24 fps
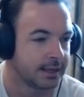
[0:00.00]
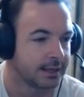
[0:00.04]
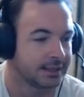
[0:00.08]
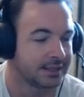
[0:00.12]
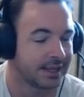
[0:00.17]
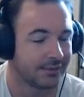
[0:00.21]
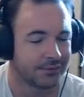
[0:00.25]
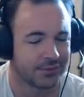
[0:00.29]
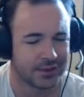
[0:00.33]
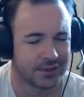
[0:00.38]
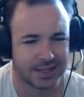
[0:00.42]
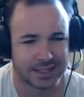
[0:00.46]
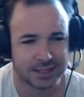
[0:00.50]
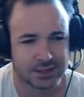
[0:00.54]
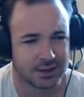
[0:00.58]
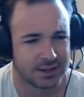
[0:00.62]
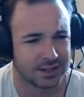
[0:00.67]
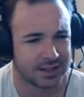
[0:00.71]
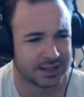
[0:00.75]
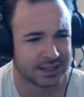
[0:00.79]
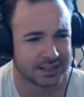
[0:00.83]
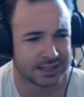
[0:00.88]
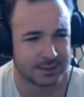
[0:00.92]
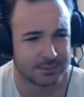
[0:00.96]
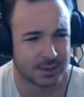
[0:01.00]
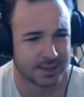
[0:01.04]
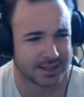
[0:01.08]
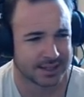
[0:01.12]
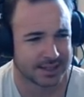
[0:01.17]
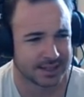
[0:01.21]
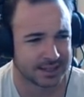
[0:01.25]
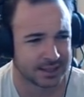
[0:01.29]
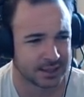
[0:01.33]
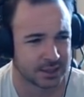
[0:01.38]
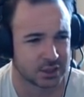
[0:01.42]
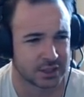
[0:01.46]
Definitely got lucky by
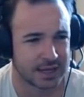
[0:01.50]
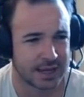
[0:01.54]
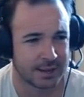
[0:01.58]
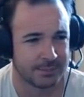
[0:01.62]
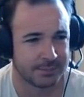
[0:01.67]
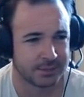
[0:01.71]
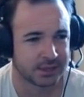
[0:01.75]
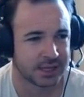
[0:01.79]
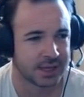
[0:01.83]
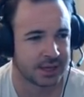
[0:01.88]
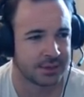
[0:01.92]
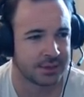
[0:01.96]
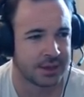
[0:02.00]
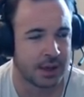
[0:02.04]
killing the Jambazan.